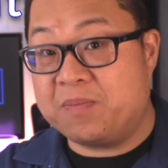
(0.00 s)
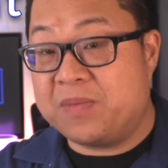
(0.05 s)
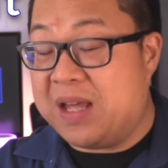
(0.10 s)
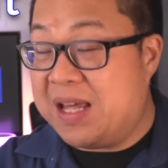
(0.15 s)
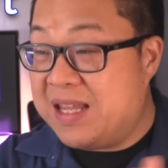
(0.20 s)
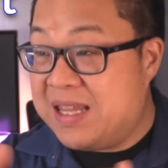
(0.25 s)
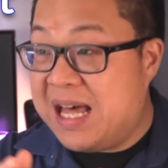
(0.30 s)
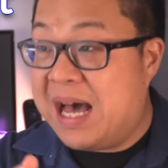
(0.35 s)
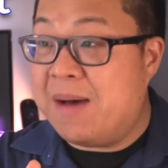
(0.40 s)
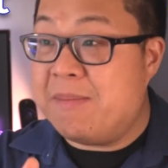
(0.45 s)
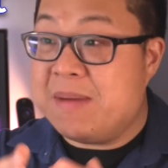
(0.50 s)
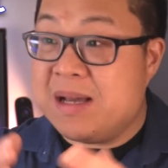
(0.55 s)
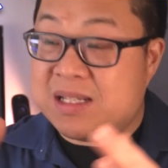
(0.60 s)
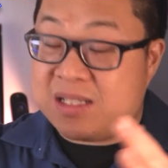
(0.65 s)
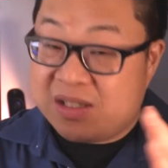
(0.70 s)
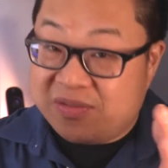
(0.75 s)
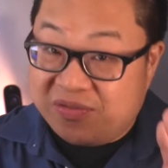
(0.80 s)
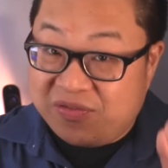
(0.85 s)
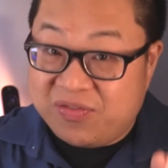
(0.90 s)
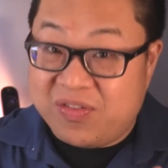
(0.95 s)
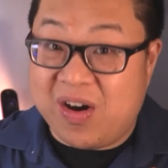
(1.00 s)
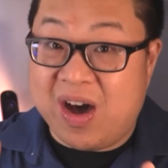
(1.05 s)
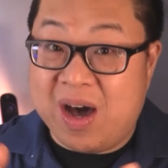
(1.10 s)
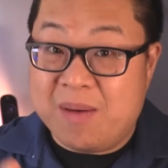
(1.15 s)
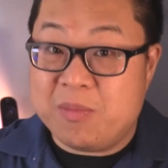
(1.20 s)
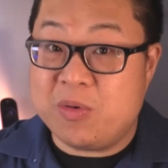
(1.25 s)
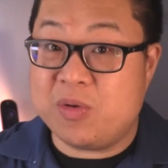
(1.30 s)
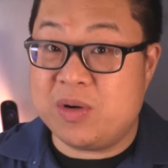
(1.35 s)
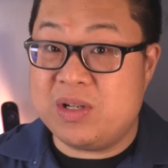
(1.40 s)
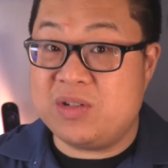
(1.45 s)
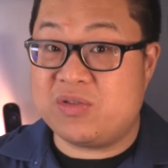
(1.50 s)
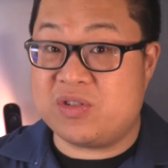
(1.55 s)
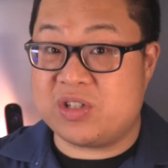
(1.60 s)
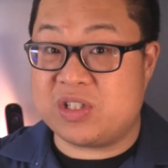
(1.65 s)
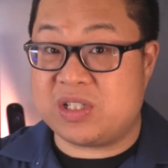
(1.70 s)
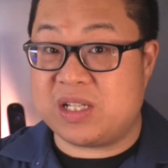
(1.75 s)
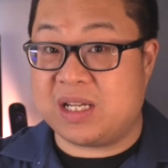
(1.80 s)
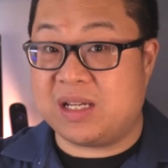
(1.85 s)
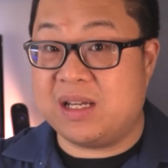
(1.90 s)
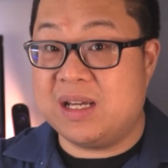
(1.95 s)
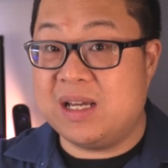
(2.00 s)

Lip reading: And that makes it far more interesting.